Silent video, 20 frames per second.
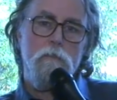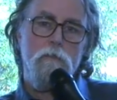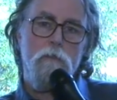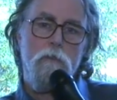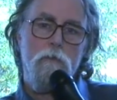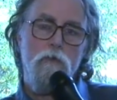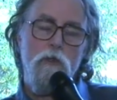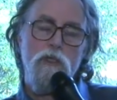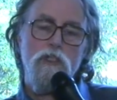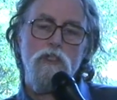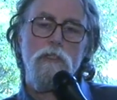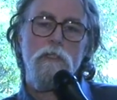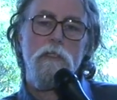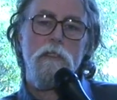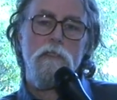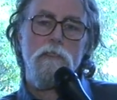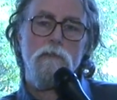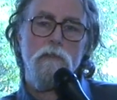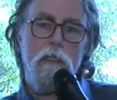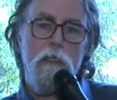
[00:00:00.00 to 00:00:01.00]
The question
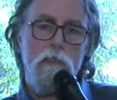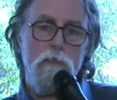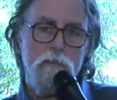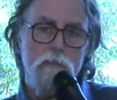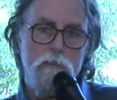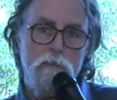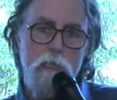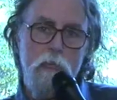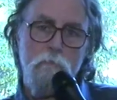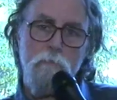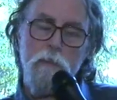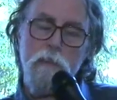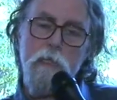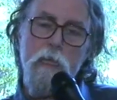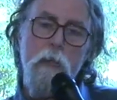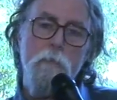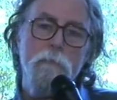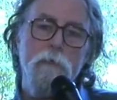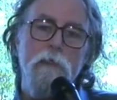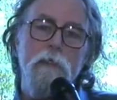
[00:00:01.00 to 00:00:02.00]
is the same going to
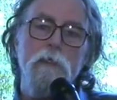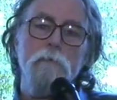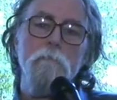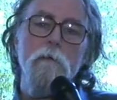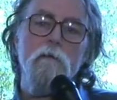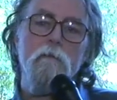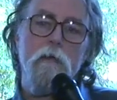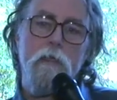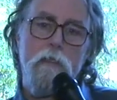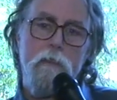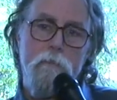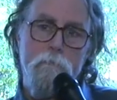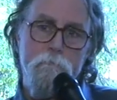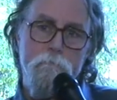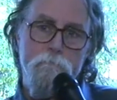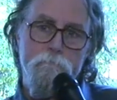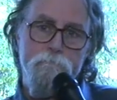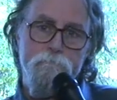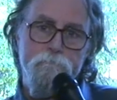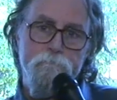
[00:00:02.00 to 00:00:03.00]
happen in America?
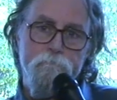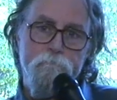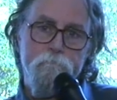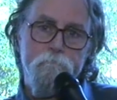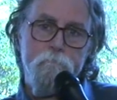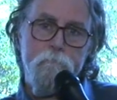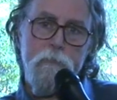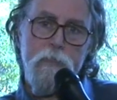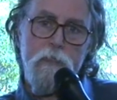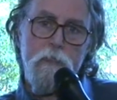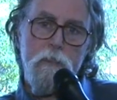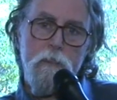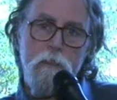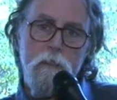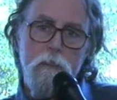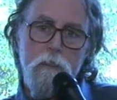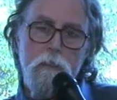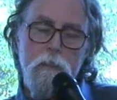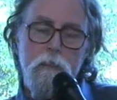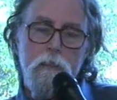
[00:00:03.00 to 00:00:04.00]

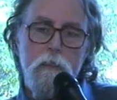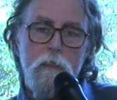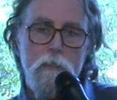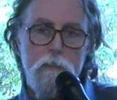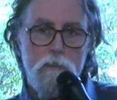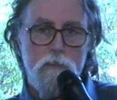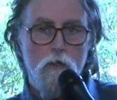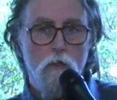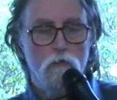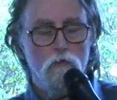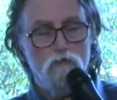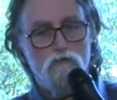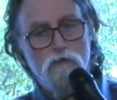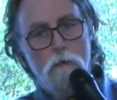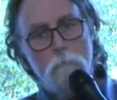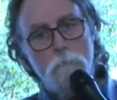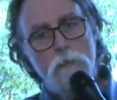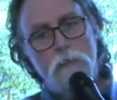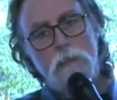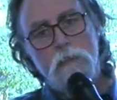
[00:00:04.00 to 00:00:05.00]
Is Donald
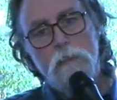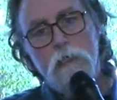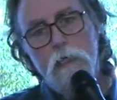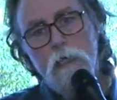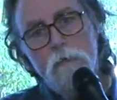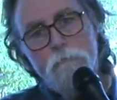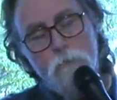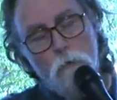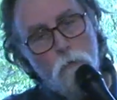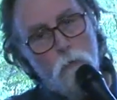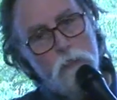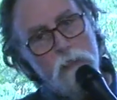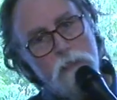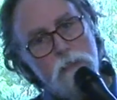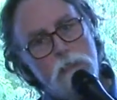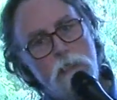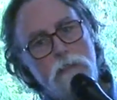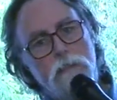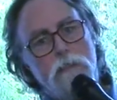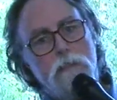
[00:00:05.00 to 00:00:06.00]
Trump going to deliver what he
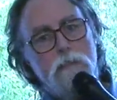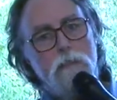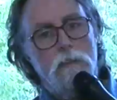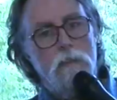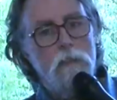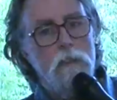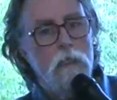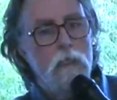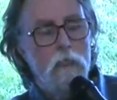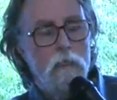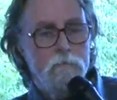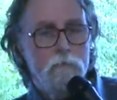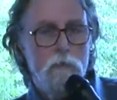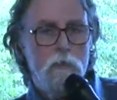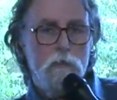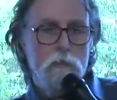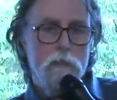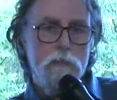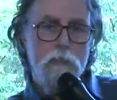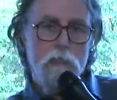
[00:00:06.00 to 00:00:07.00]
says he's going to deliver?
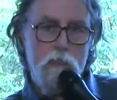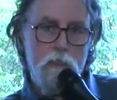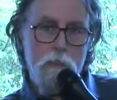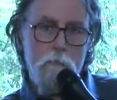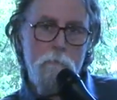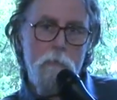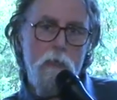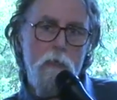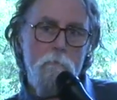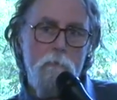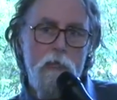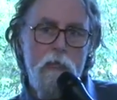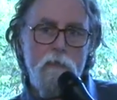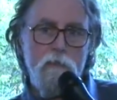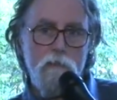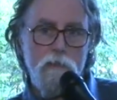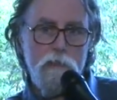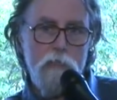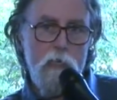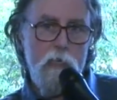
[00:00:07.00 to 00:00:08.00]
Is he going to be a man
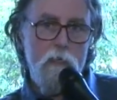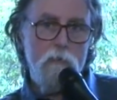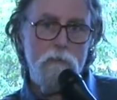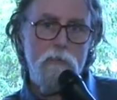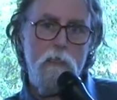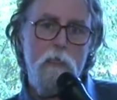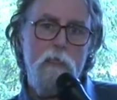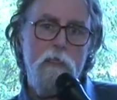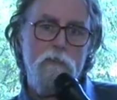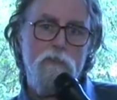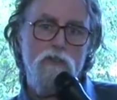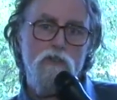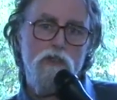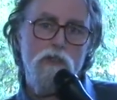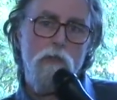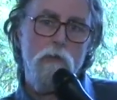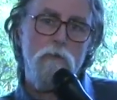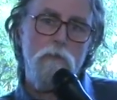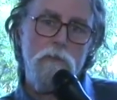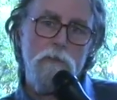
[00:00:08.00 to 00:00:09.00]
who stands heads and
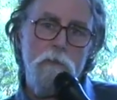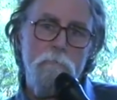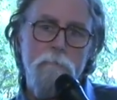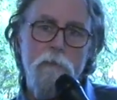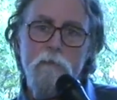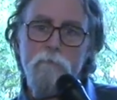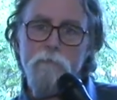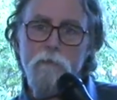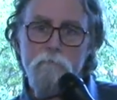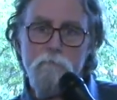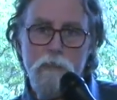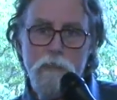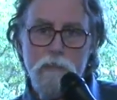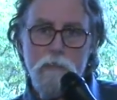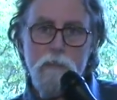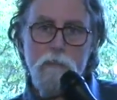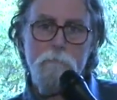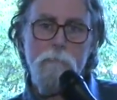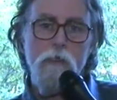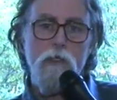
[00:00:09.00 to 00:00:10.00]
shoulders above the
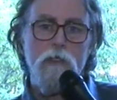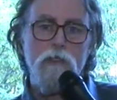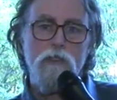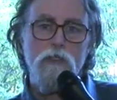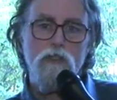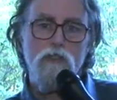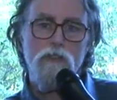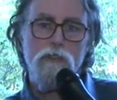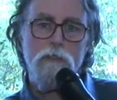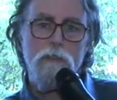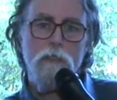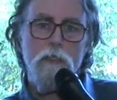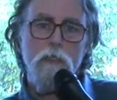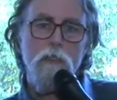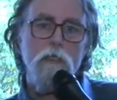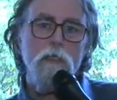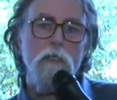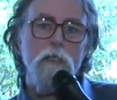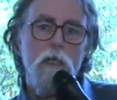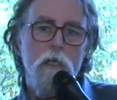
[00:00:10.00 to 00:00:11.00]
rest of the politicians
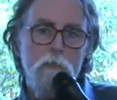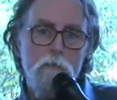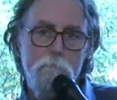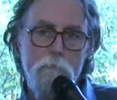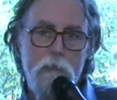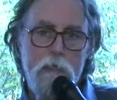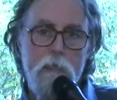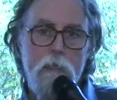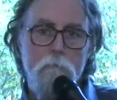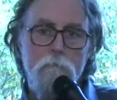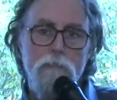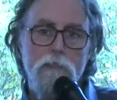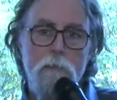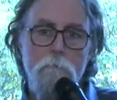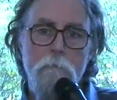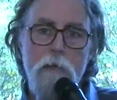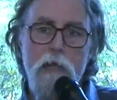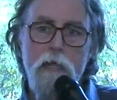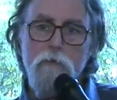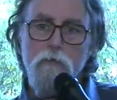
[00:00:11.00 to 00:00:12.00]
and becomes a
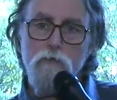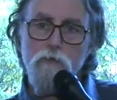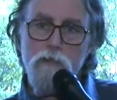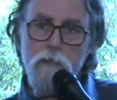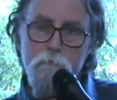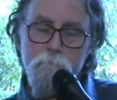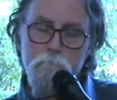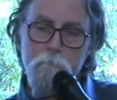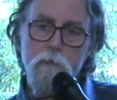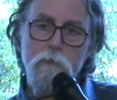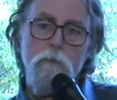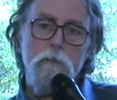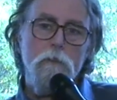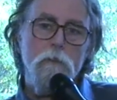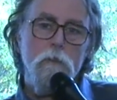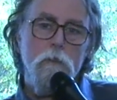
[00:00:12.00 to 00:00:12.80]
man who's different?